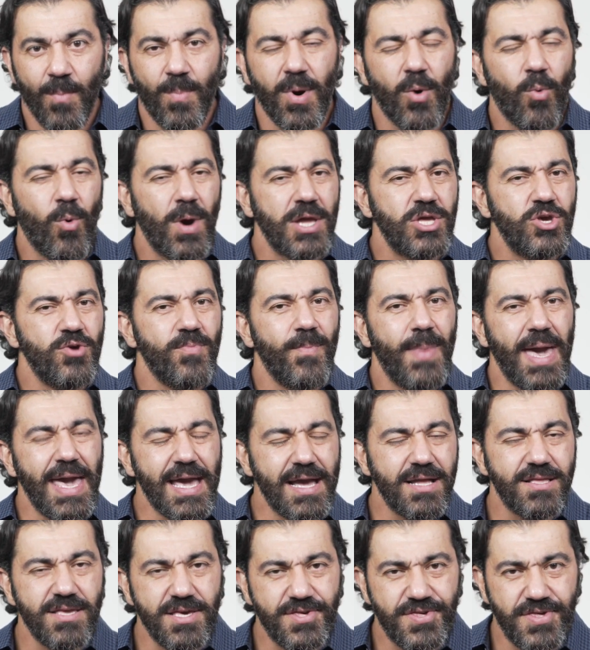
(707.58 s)
But when you
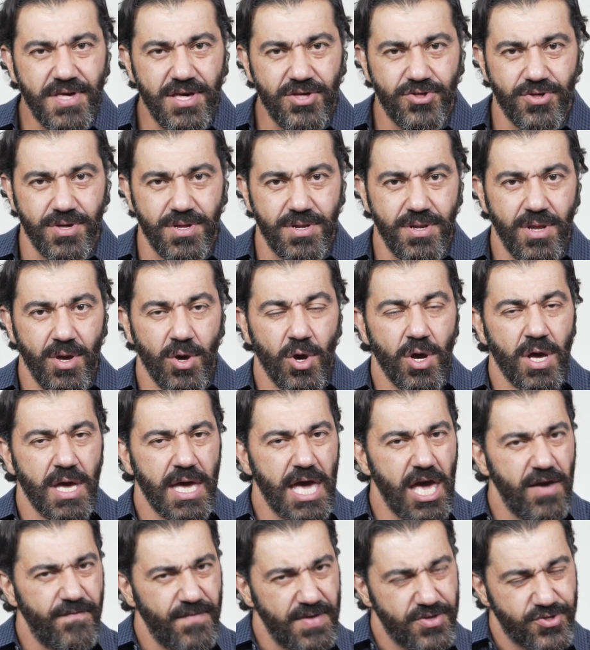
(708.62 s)
make a decision,
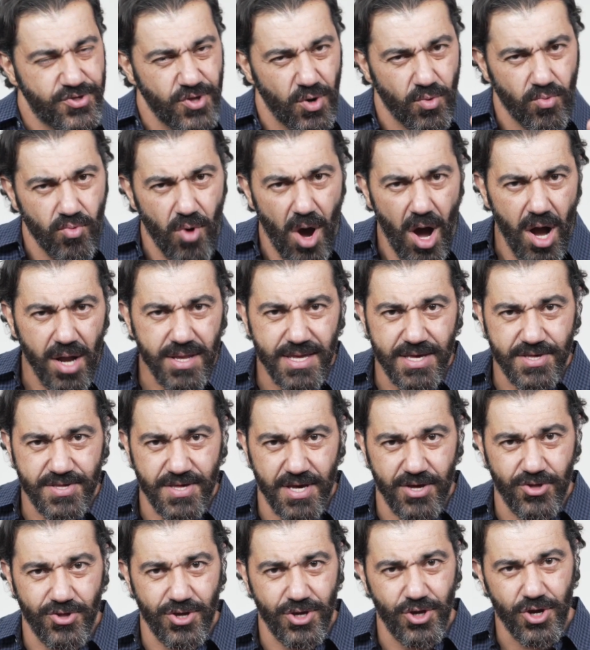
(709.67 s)
if it's the wrong
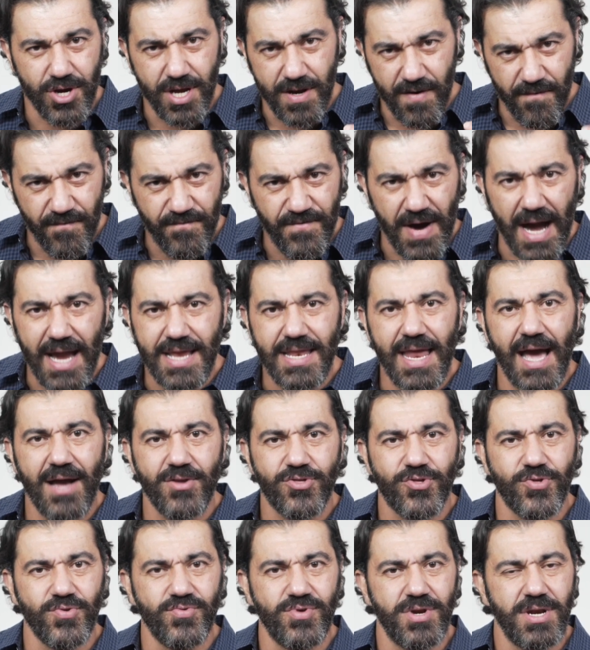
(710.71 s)
decision, you're going to find
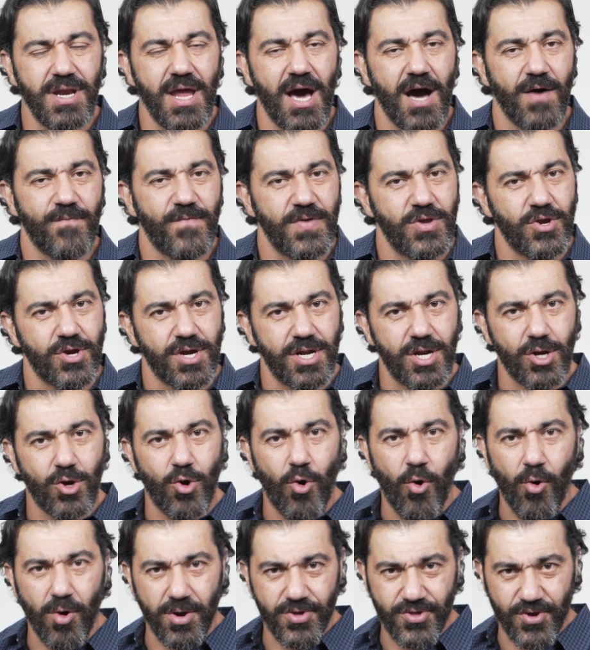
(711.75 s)
out soon enough and you're going to
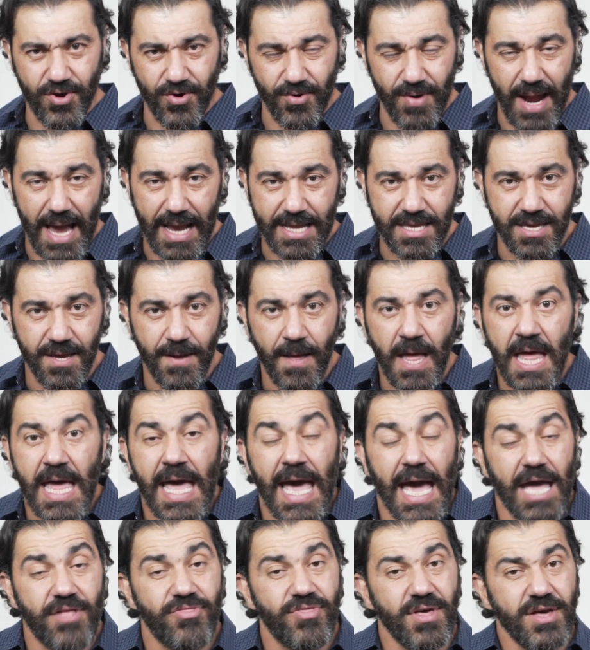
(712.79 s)
course correct.
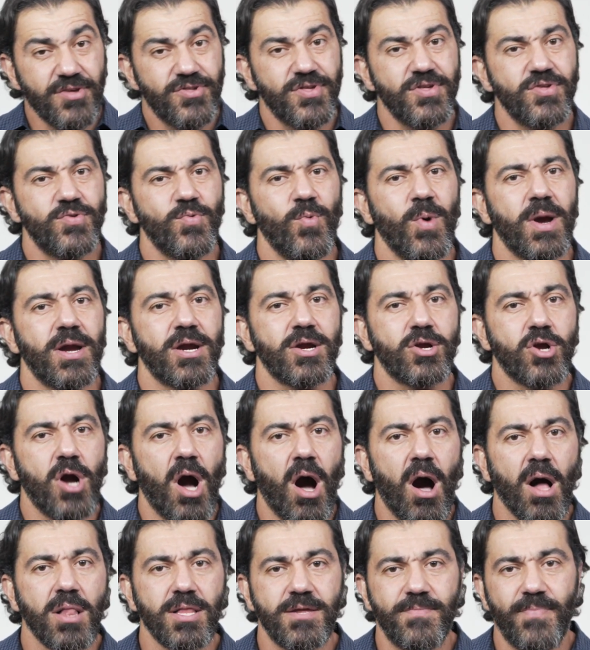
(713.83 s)
And this is where
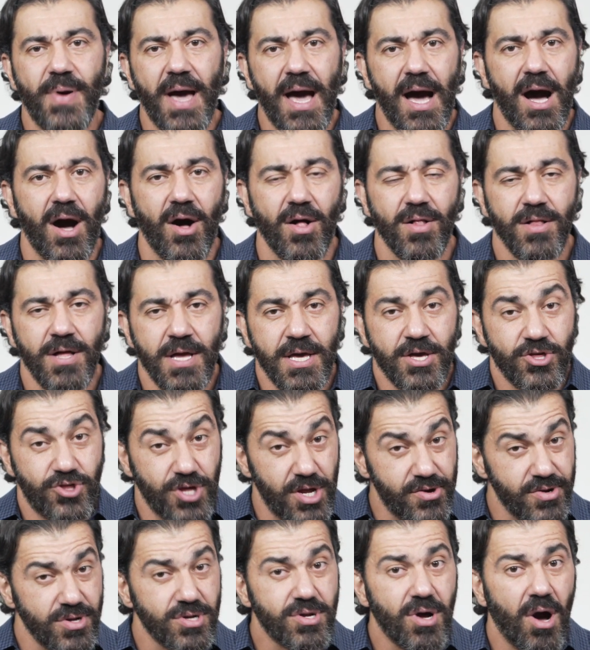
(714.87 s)
Colin Powell,
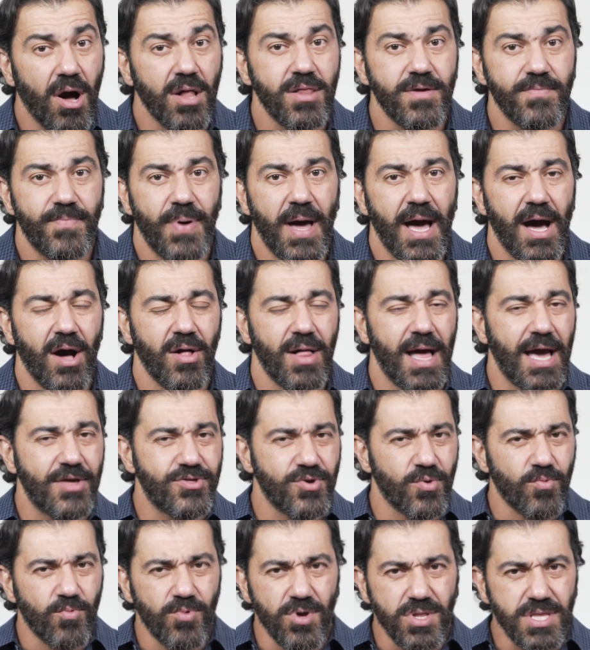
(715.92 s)
General Colin Powell,
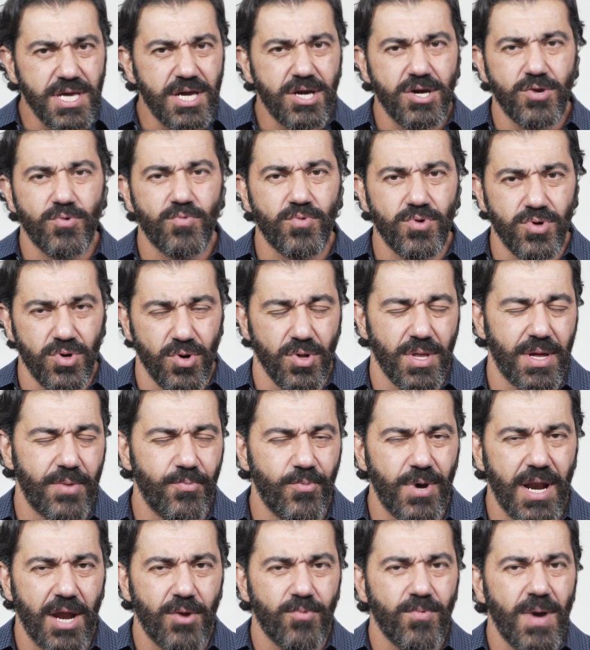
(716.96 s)
has a really good rule.
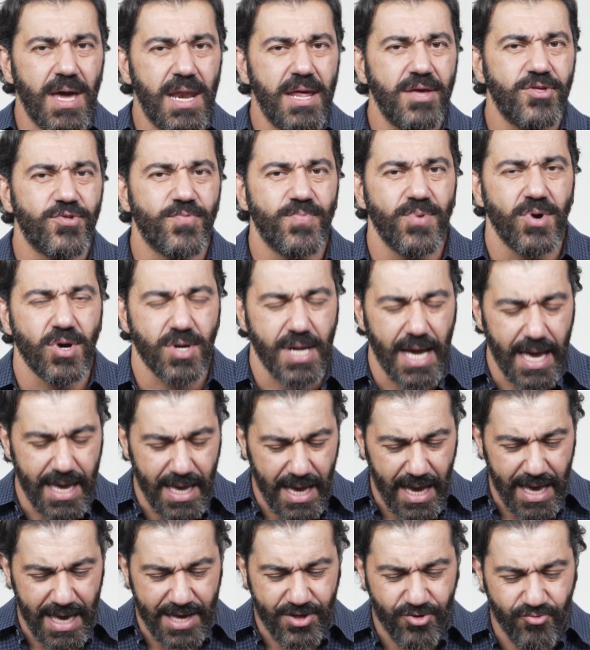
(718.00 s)
And when I read his book,
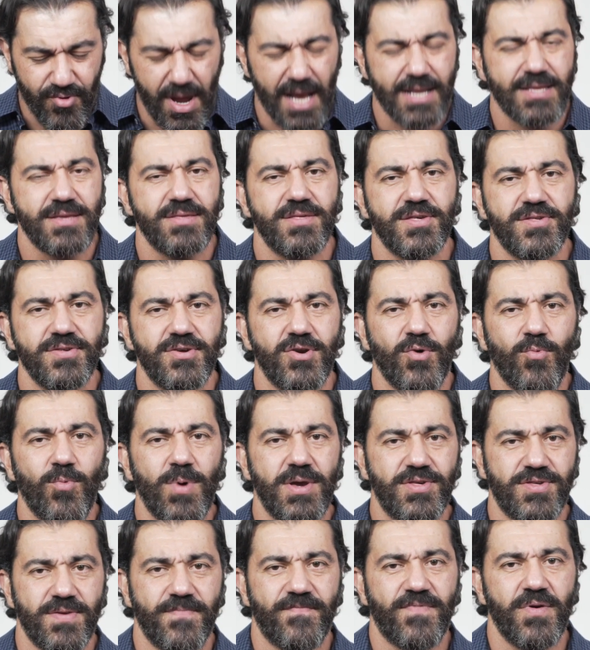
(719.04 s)
I, I extracted this little
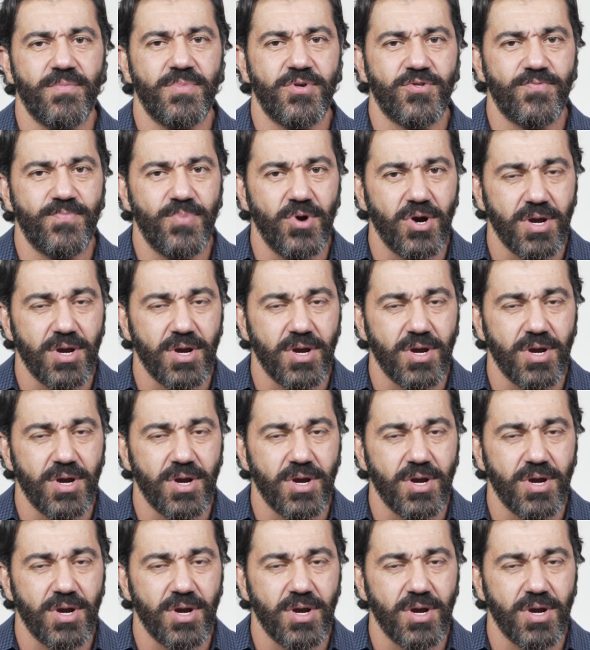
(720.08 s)
wisdom from his